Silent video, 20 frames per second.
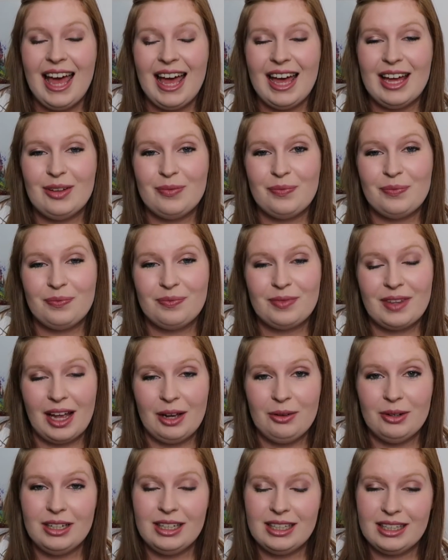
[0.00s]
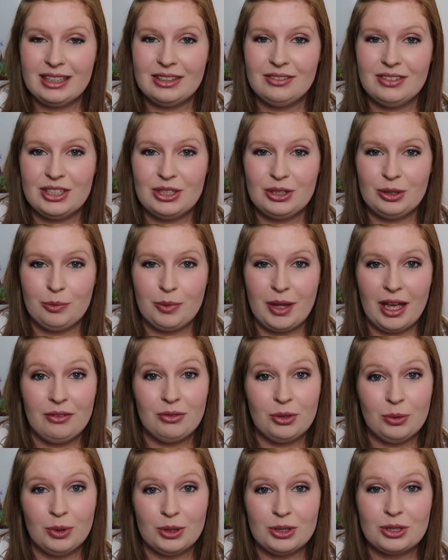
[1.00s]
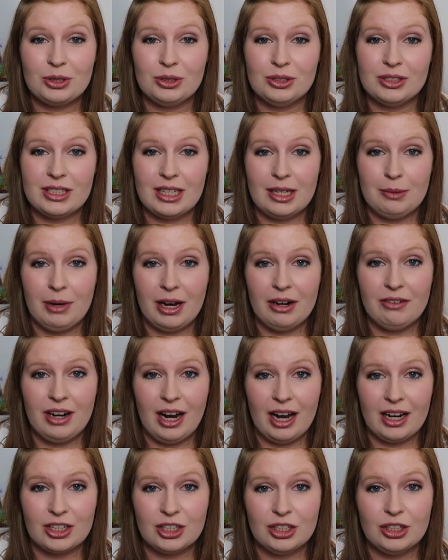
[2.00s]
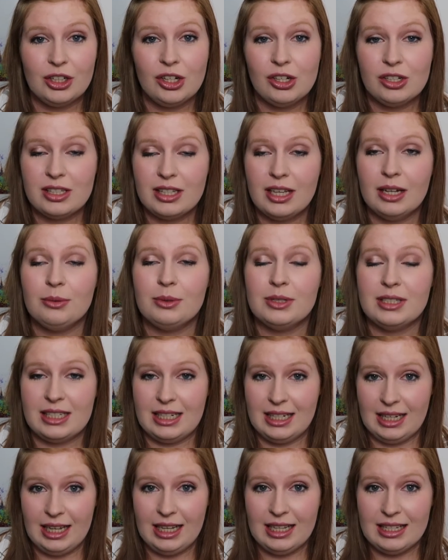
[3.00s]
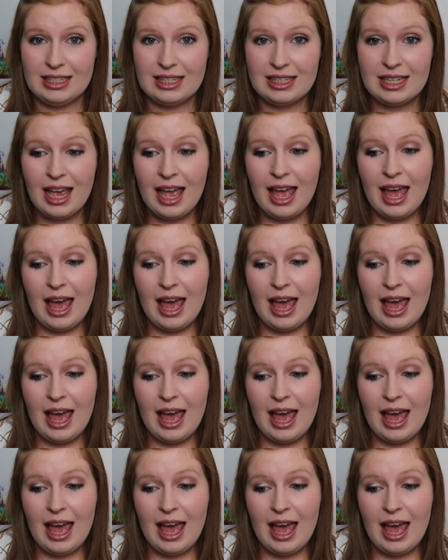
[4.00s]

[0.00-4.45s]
I will link the video up there if you want to go and see my reaction, because there was tears.